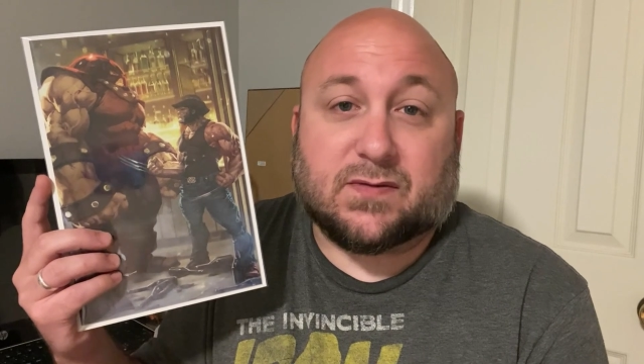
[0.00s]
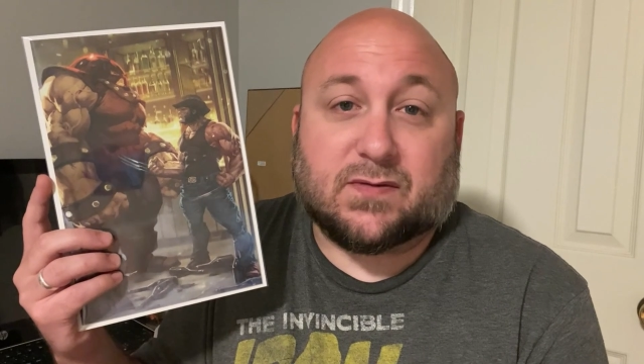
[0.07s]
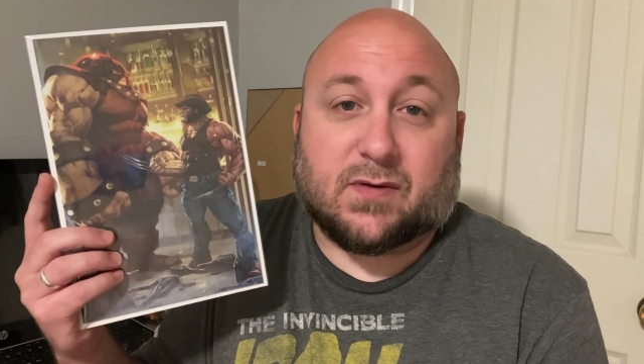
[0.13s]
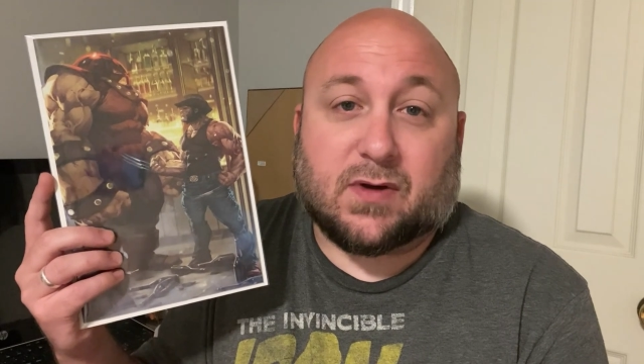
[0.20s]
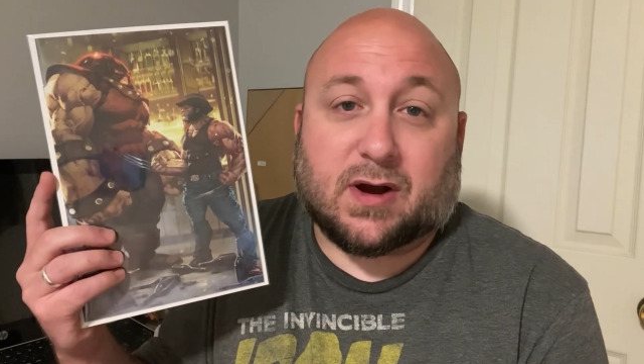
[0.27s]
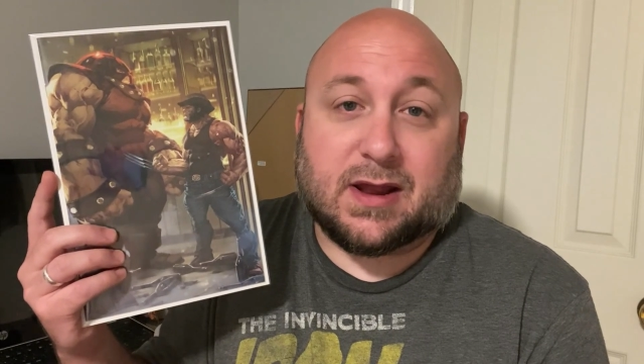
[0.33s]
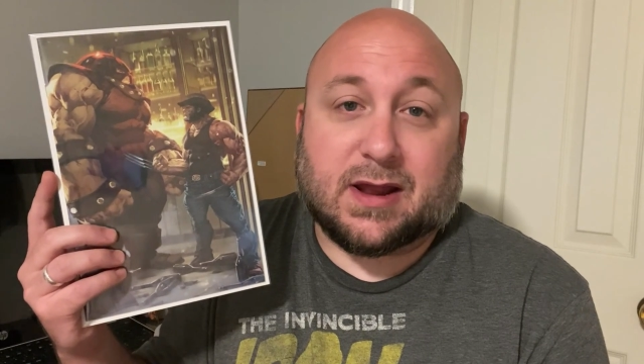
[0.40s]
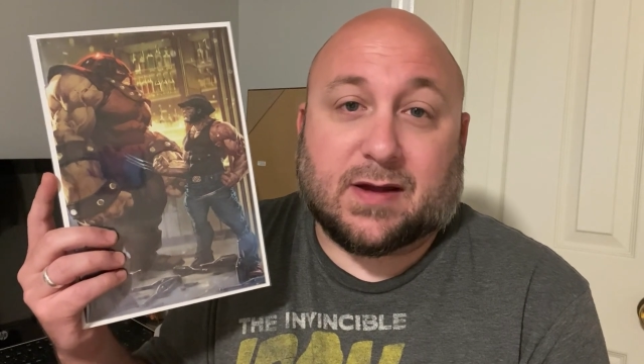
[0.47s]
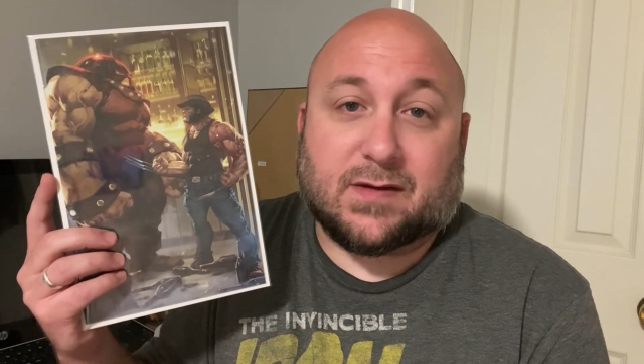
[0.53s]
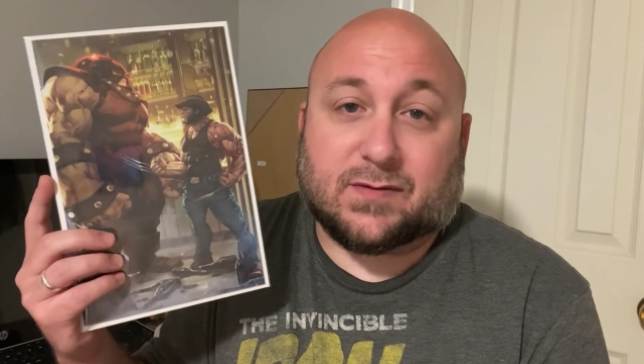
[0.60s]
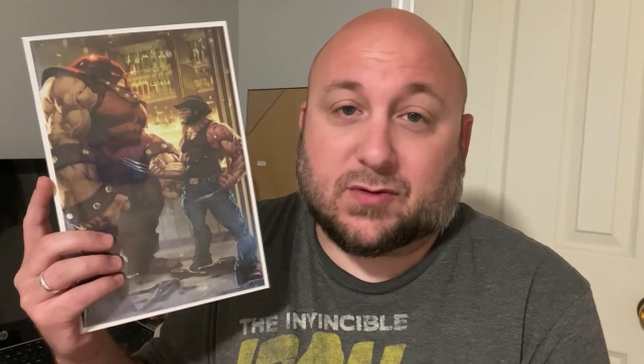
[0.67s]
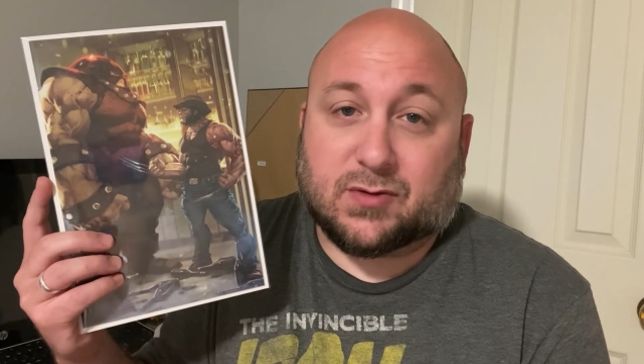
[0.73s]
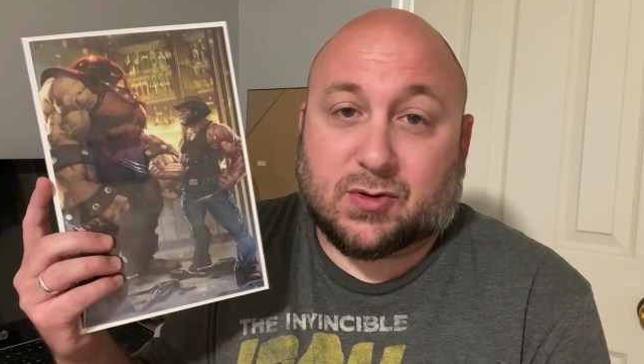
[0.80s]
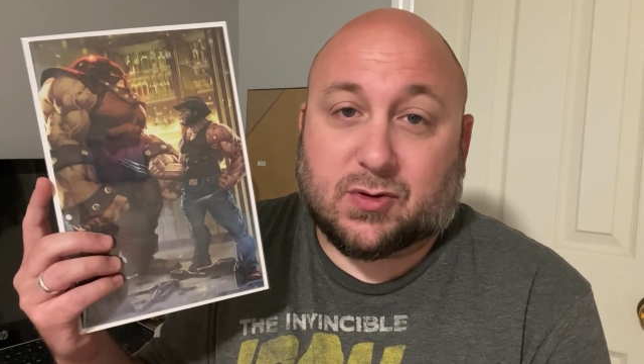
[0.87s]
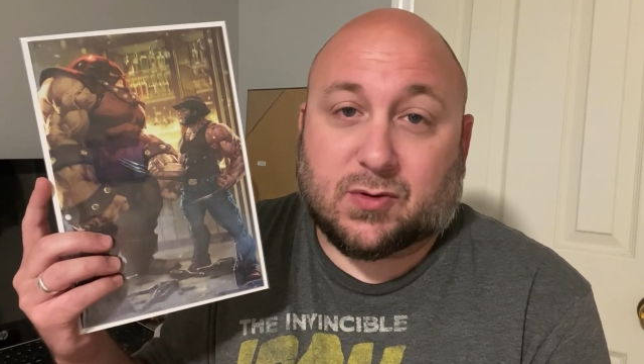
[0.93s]
Friday
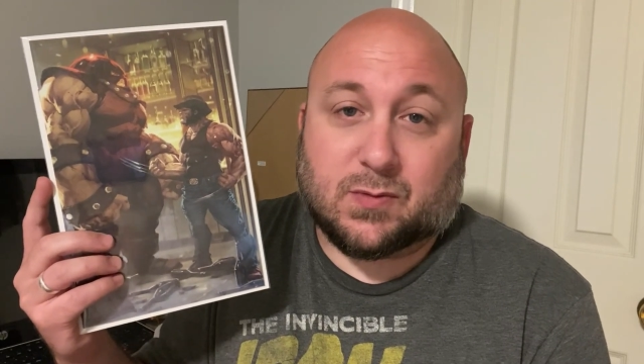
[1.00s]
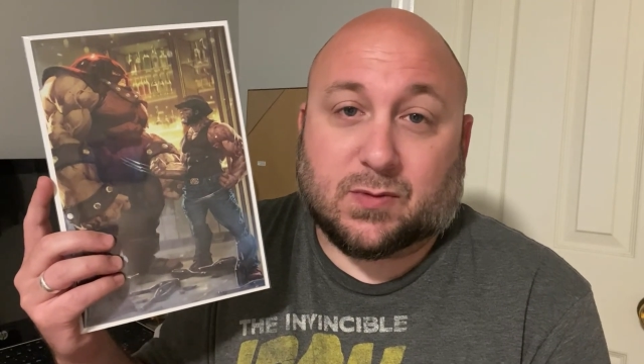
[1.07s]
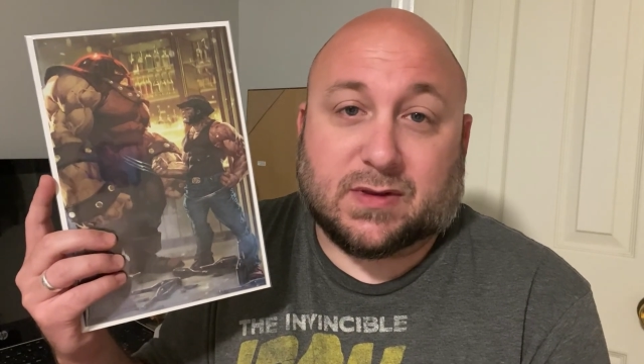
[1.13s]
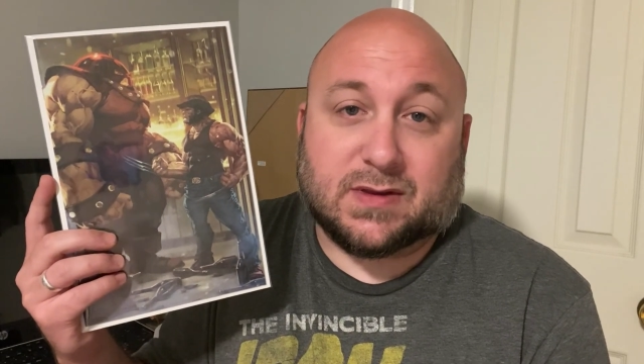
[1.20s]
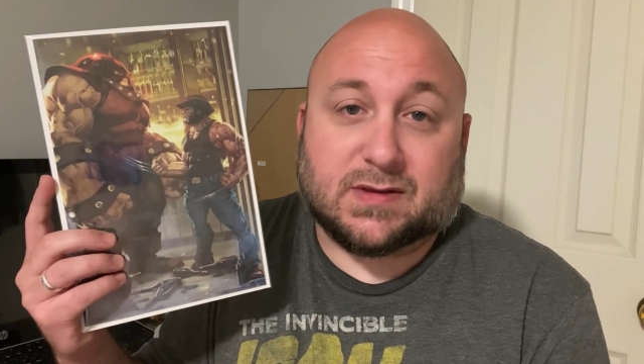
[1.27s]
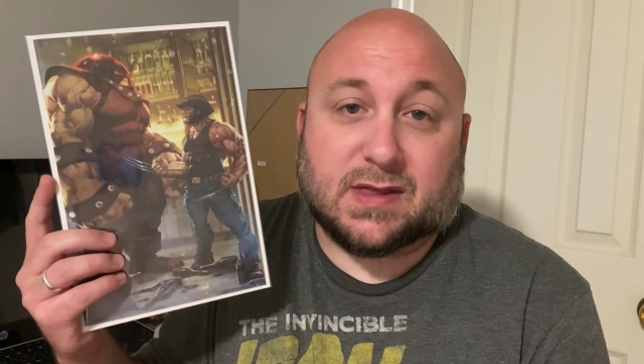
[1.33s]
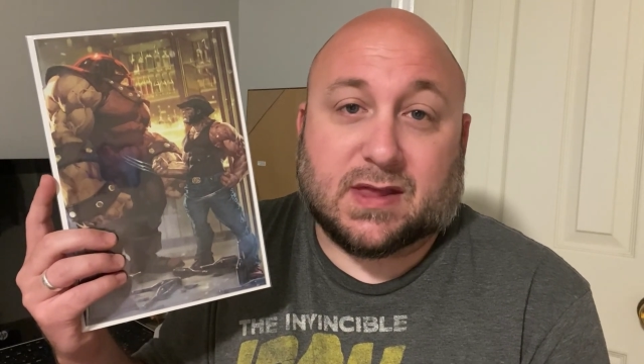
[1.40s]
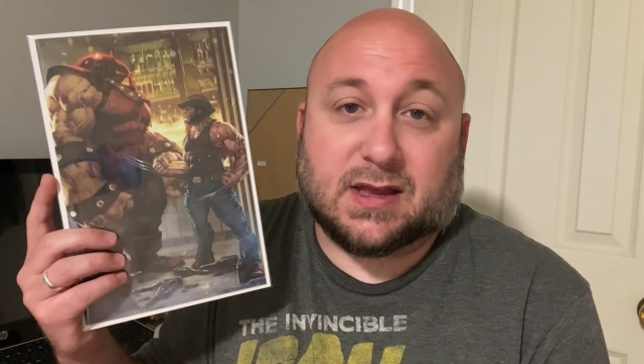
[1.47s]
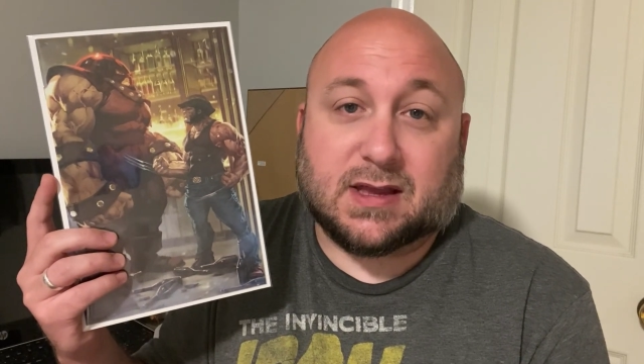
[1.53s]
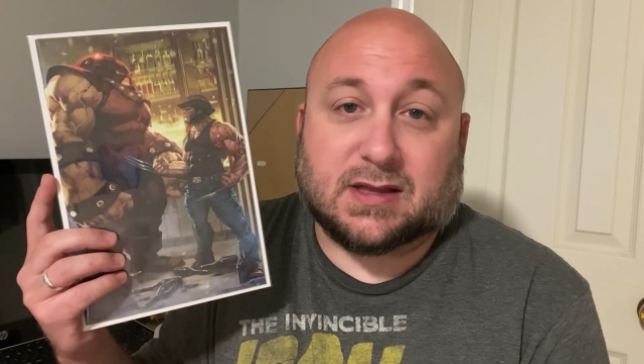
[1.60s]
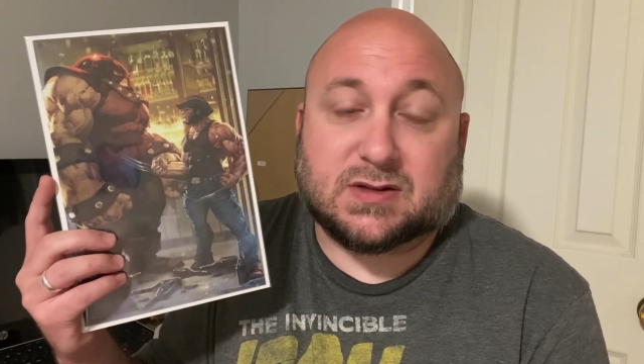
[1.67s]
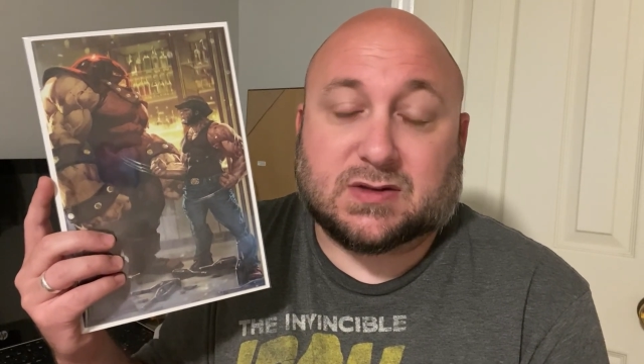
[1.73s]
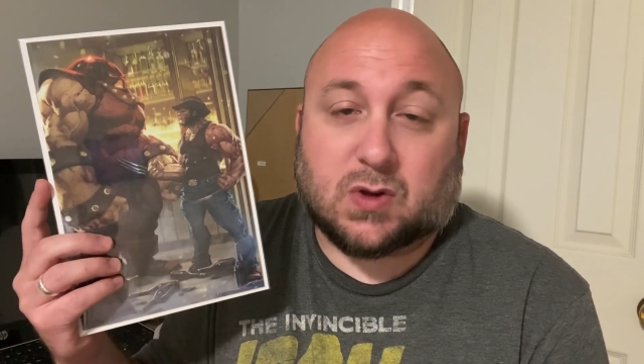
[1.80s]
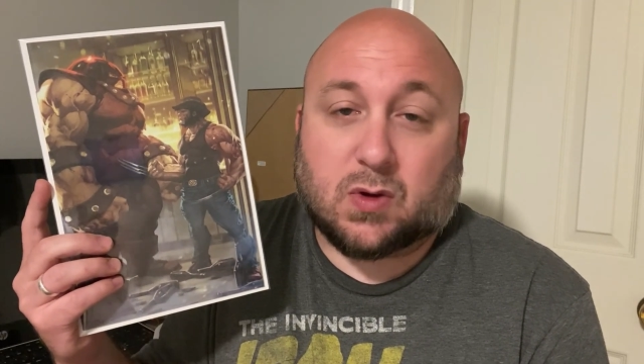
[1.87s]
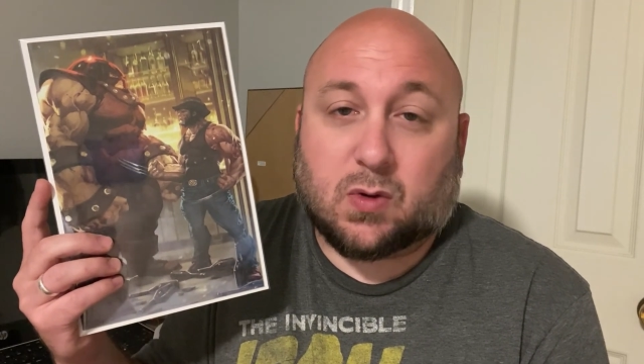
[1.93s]
afternoon when this thing
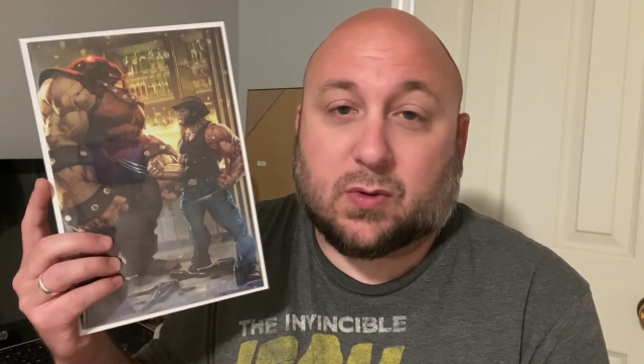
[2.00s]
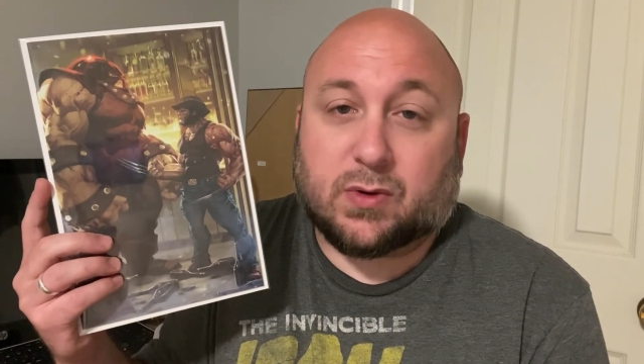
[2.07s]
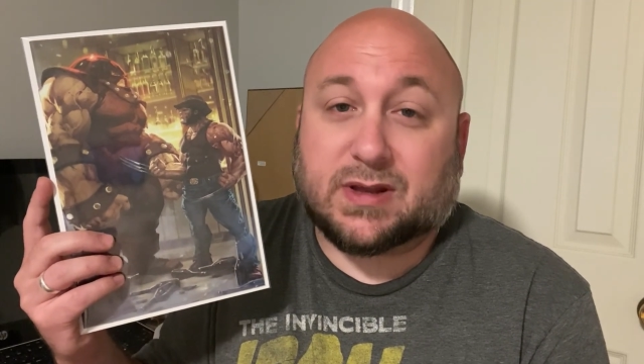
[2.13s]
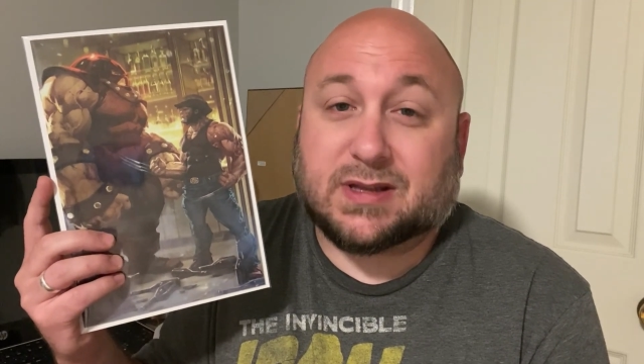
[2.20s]
had sold.